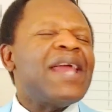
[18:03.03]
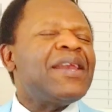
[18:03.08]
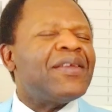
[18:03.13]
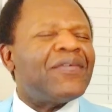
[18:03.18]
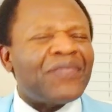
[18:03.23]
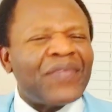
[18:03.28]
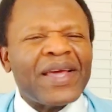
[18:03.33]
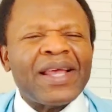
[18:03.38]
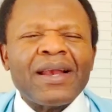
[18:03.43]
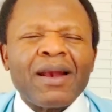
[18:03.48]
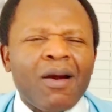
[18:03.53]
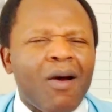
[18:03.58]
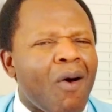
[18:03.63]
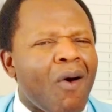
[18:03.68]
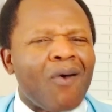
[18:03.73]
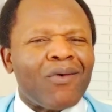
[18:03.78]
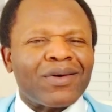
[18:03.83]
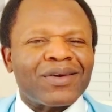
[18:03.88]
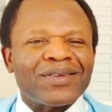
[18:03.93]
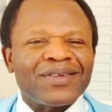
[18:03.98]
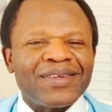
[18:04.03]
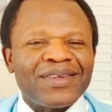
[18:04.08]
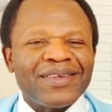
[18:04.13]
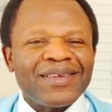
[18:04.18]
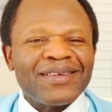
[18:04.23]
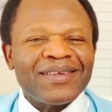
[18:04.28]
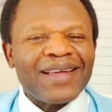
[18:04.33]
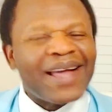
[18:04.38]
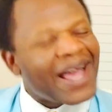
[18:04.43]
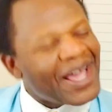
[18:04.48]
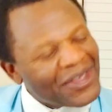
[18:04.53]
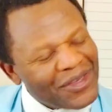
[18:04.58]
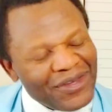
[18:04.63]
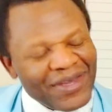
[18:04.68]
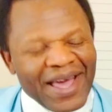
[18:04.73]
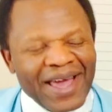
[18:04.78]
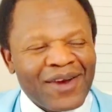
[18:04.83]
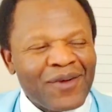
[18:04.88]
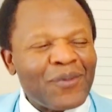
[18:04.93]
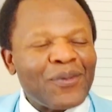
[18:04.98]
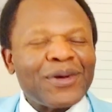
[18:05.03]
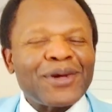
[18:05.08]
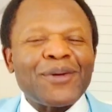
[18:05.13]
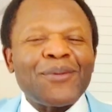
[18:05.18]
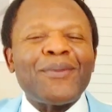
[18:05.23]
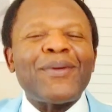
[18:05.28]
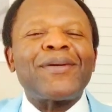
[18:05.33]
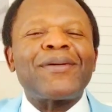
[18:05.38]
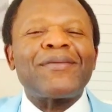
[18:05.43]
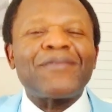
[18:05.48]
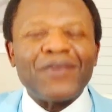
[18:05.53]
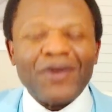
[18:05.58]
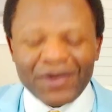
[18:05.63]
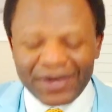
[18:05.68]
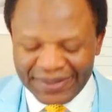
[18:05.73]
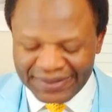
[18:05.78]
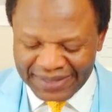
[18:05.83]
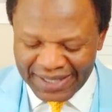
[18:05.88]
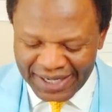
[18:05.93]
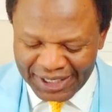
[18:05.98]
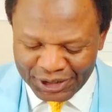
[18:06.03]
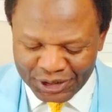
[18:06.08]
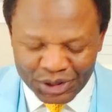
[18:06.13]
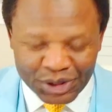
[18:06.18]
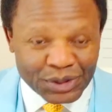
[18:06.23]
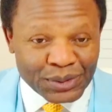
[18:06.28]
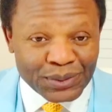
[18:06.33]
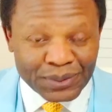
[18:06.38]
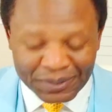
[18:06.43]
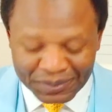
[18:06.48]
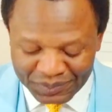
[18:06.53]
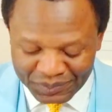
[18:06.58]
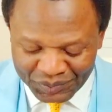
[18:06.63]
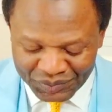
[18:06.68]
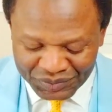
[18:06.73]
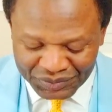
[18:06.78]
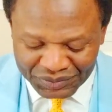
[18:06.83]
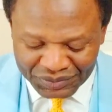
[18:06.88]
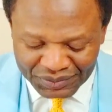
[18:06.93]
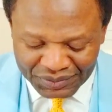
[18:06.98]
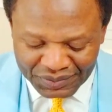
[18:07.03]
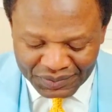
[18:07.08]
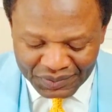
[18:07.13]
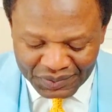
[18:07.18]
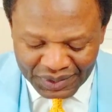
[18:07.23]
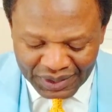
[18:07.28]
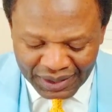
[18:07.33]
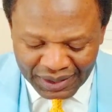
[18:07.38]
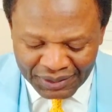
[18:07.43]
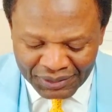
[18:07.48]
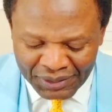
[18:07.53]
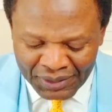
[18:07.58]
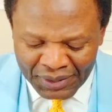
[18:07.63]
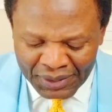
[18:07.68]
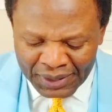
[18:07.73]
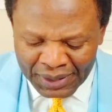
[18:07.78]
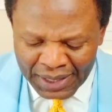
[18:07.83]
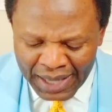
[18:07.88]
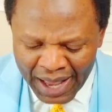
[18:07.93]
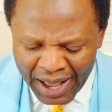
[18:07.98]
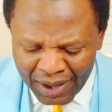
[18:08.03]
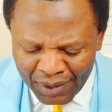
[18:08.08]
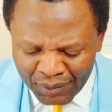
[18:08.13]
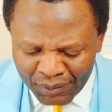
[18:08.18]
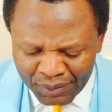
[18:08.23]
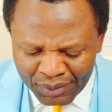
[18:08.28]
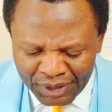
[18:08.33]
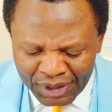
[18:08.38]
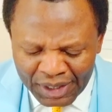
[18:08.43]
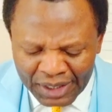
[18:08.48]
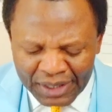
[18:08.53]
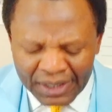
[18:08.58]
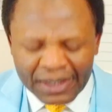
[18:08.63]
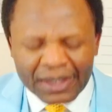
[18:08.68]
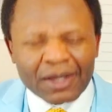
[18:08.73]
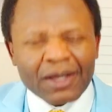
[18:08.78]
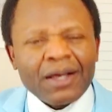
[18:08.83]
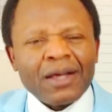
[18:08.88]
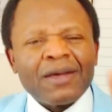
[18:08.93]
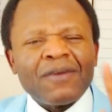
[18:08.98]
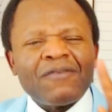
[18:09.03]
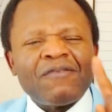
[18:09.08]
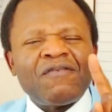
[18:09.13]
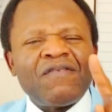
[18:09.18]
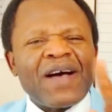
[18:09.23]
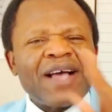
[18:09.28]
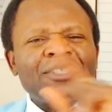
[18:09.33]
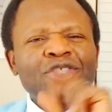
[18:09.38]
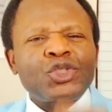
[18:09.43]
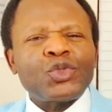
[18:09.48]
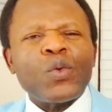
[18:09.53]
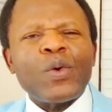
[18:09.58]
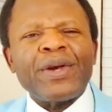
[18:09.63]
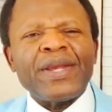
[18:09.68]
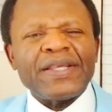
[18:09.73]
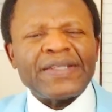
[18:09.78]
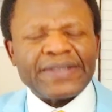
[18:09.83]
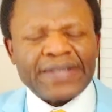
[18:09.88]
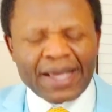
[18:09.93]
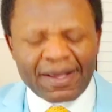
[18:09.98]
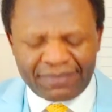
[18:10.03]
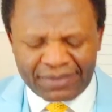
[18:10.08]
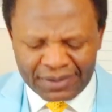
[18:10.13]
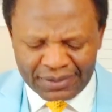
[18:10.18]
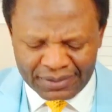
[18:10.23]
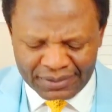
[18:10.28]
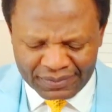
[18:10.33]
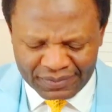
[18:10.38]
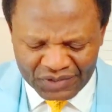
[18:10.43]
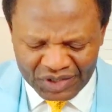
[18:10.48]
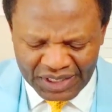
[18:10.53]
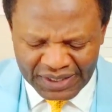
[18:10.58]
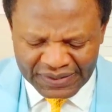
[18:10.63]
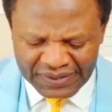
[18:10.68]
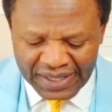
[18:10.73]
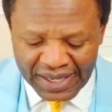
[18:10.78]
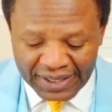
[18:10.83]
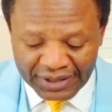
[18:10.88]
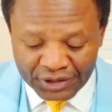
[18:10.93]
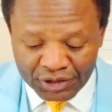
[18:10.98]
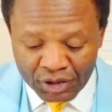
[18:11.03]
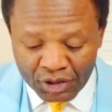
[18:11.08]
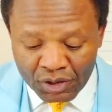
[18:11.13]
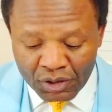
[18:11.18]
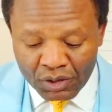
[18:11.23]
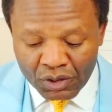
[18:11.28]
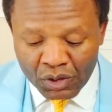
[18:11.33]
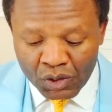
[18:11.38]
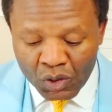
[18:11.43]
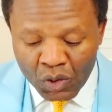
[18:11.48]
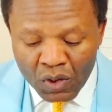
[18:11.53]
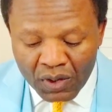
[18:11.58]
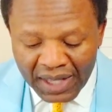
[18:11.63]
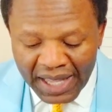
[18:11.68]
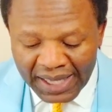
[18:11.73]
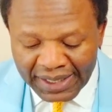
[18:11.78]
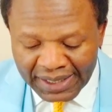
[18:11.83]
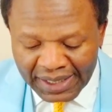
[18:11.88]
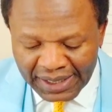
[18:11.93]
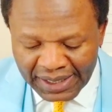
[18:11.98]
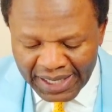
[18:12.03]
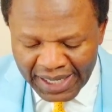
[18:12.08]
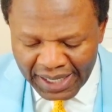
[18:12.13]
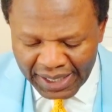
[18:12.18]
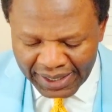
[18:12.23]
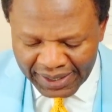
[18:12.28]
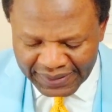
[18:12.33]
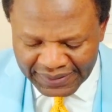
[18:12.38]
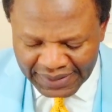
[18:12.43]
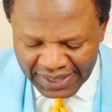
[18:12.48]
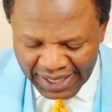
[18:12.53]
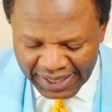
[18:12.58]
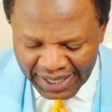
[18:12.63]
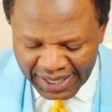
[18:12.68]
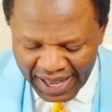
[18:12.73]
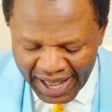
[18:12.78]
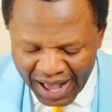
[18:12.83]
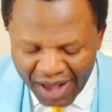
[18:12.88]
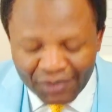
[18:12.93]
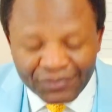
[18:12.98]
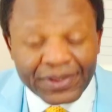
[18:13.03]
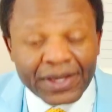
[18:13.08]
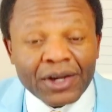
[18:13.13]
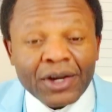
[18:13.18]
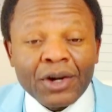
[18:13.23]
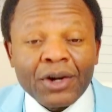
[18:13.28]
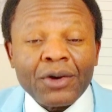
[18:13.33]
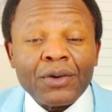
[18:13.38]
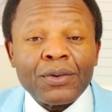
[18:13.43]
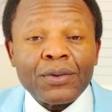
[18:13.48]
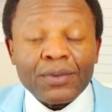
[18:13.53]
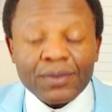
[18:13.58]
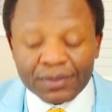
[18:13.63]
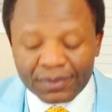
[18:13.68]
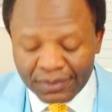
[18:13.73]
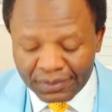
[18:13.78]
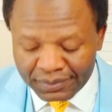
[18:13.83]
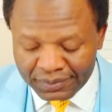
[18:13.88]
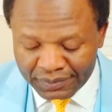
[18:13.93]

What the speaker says: anything at all? Are you hearing what the word of God is saying to you? Now, verse 27, it says, look at the lilies and how they grow.